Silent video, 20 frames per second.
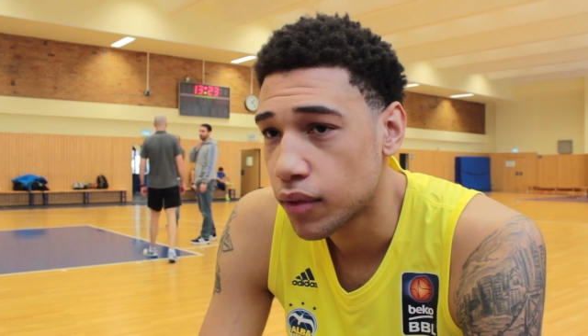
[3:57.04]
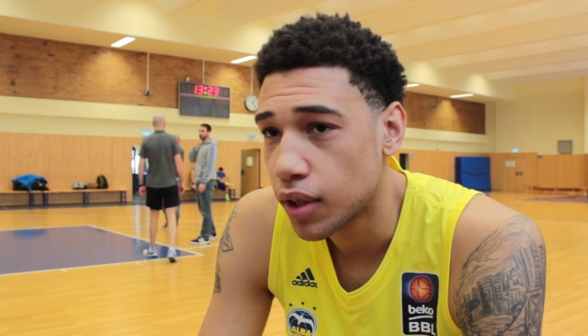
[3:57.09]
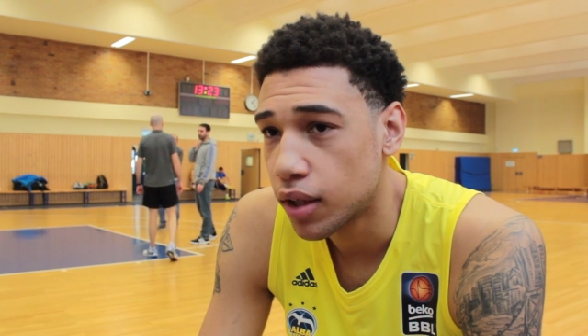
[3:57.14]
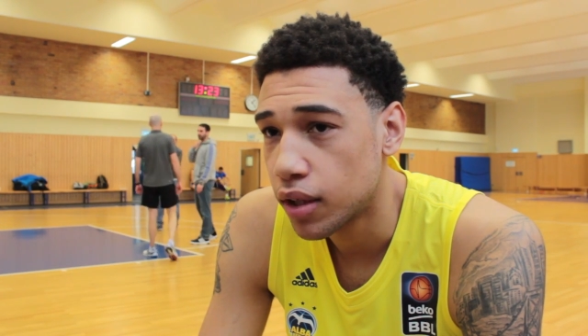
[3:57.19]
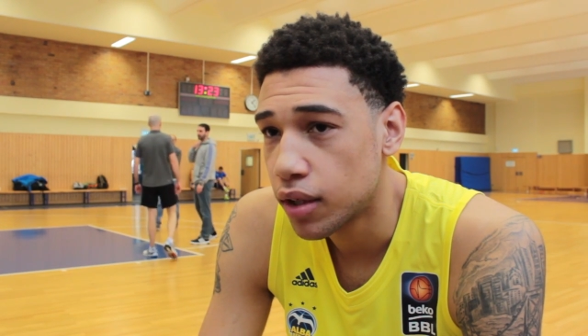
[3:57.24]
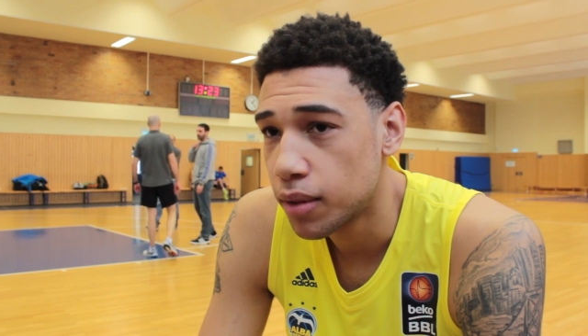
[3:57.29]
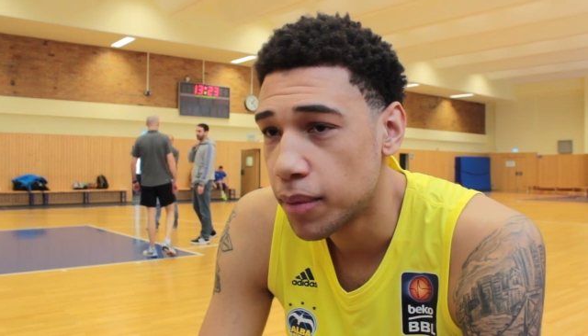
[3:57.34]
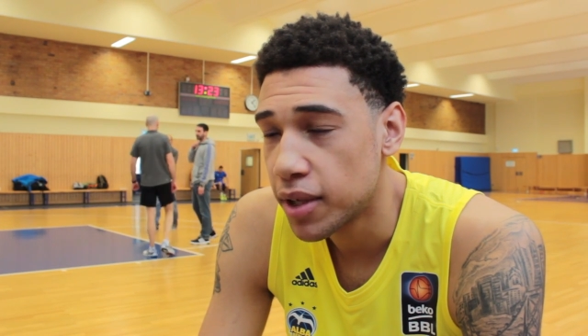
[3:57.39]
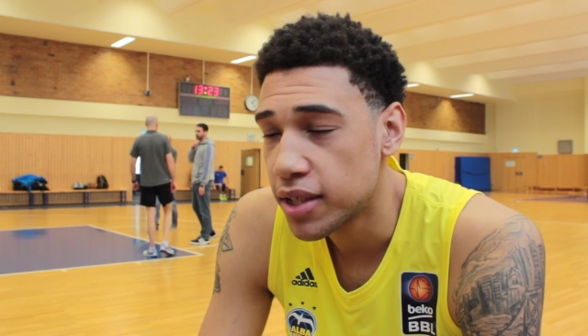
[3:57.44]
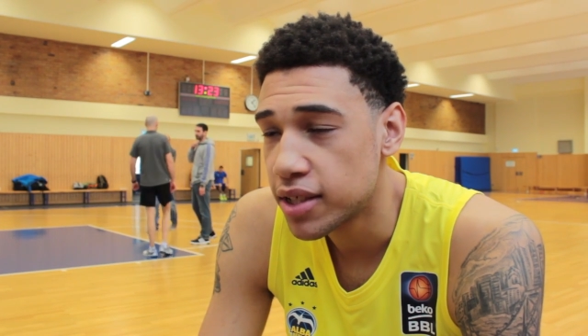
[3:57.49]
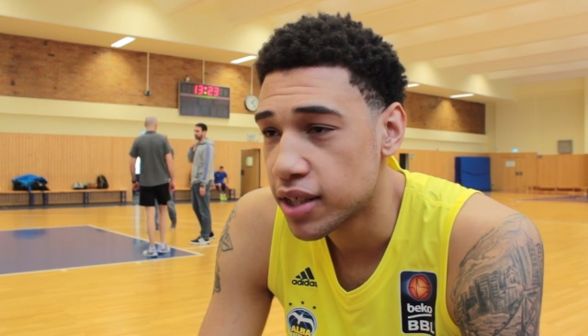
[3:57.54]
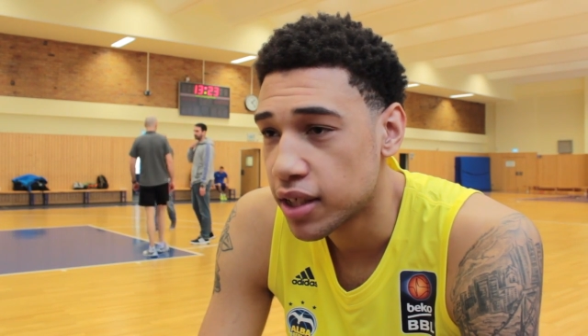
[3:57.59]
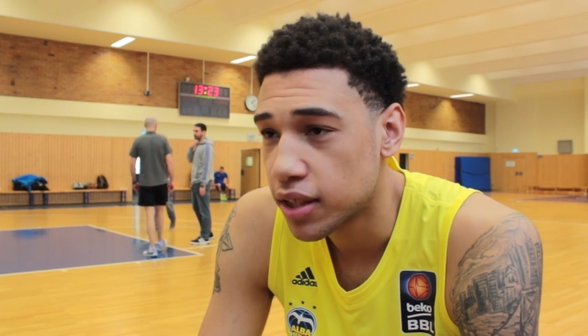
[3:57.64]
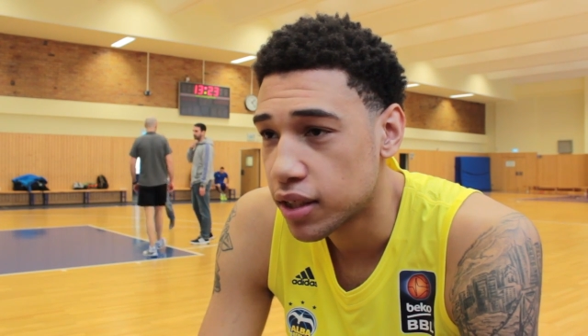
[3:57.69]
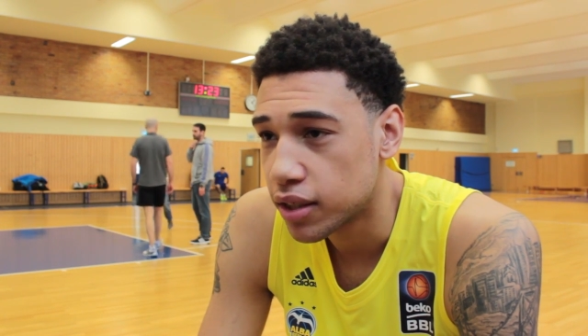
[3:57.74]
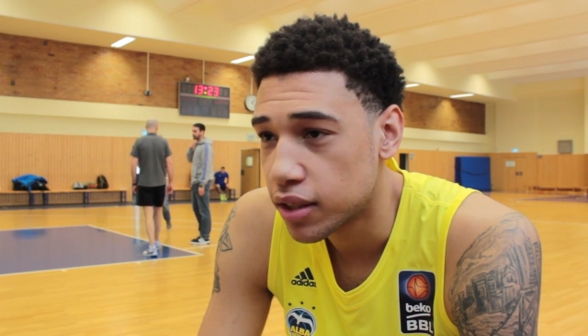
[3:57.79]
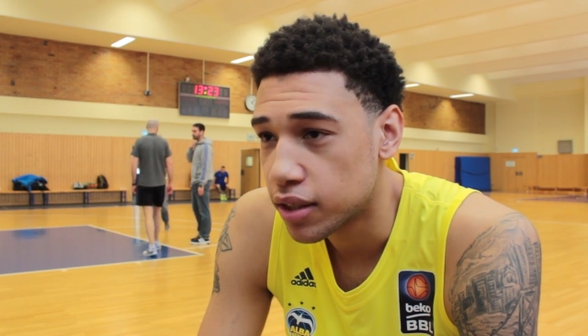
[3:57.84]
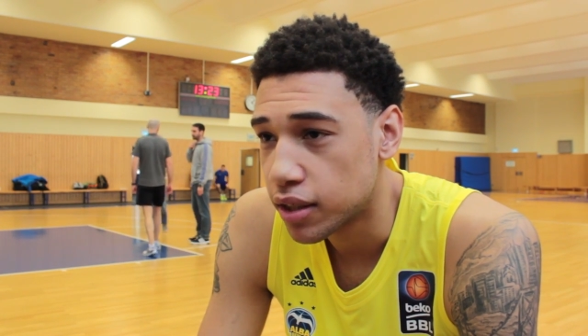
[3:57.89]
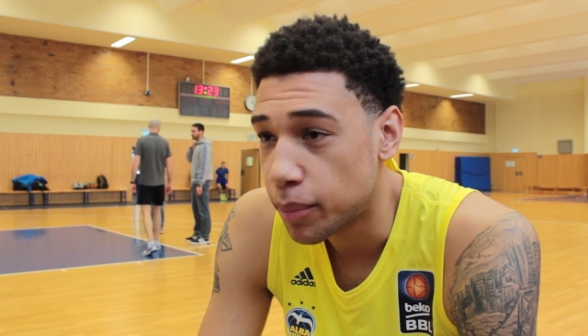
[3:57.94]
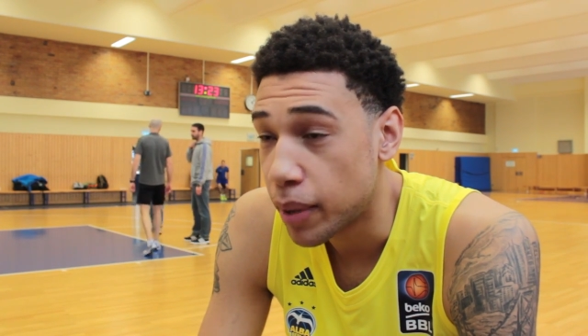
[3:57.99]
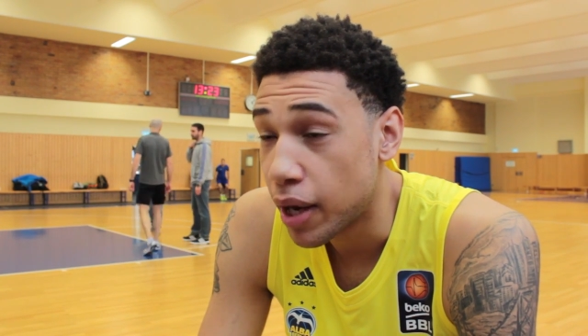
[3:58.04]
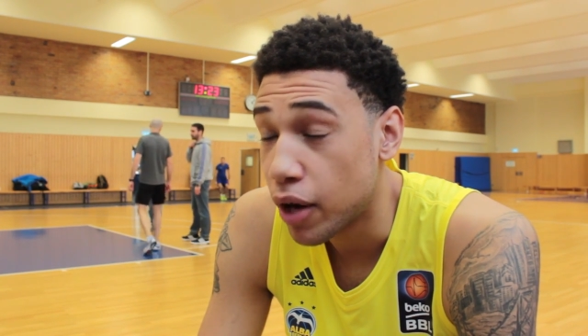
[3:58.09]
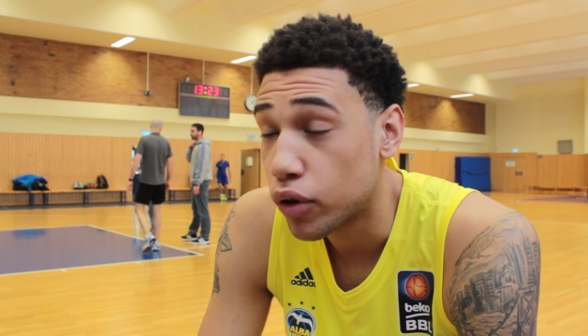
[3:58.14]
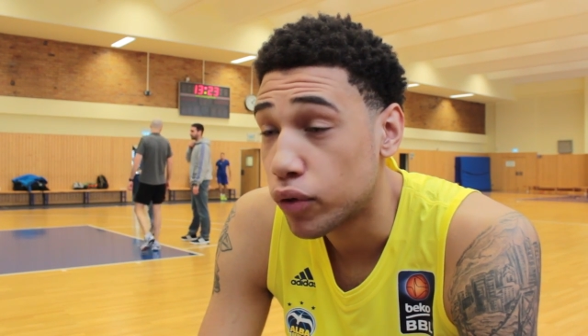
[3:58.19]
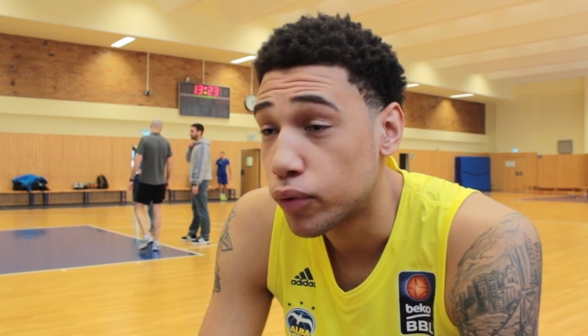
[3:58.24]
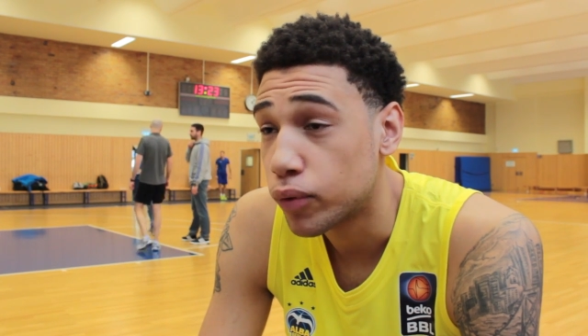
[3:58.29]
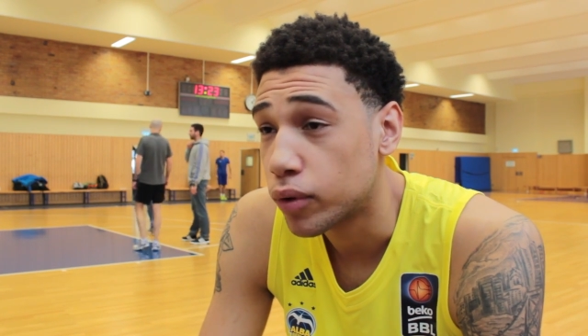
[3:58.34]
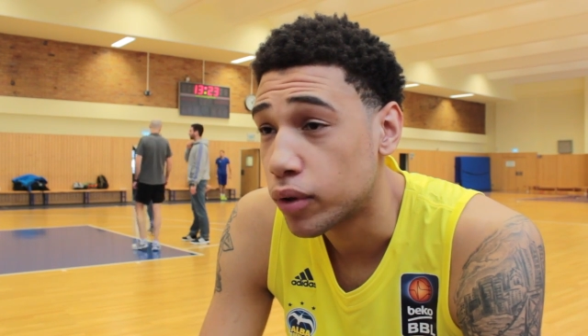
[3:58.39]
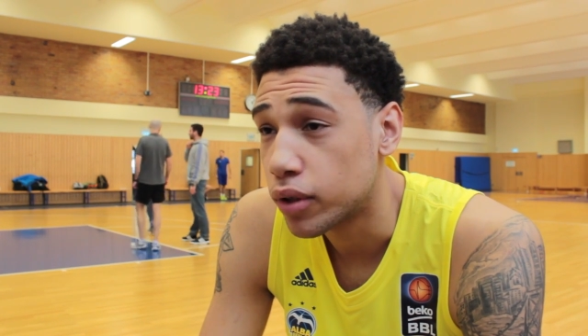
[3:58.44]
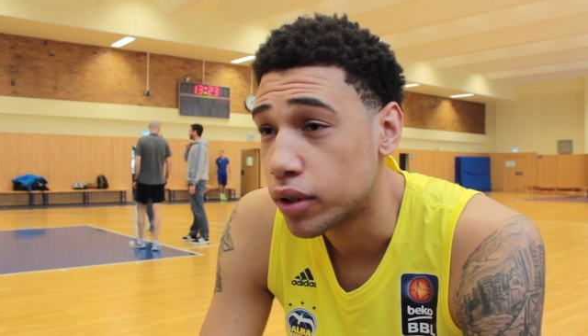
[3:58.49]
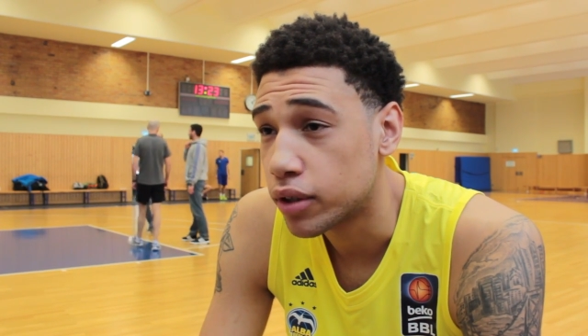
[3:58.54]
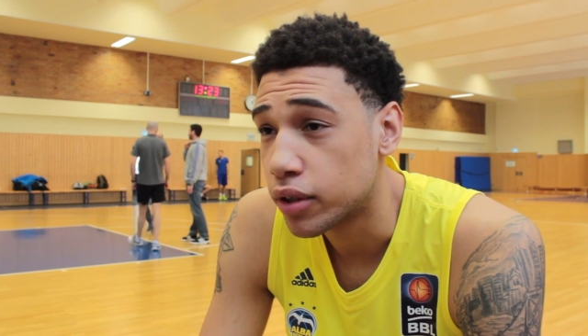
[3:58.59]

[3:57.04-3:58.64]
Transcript: I'd say the power forward.